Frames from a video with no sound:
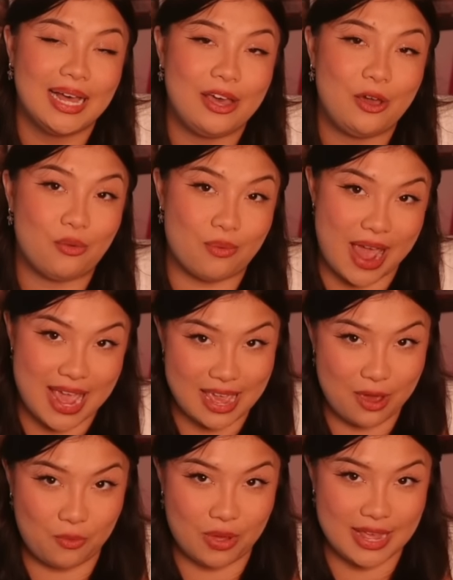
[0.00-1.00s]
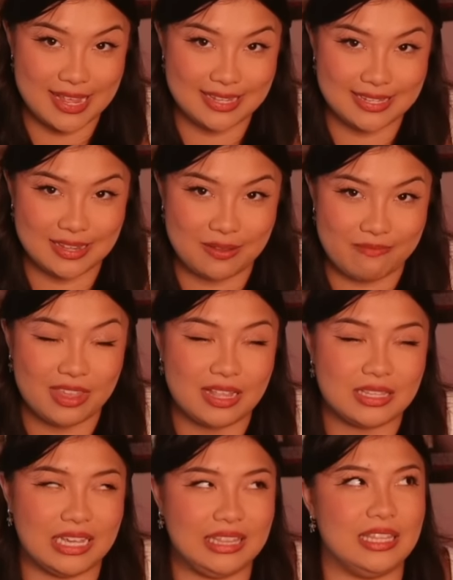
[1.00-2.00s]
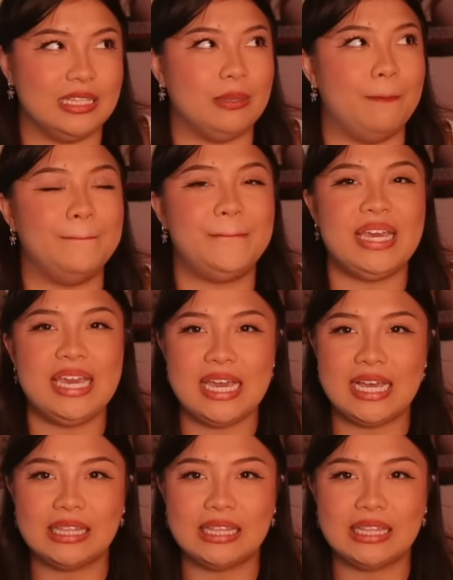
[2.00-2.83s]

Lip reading: gray it was. It's like this big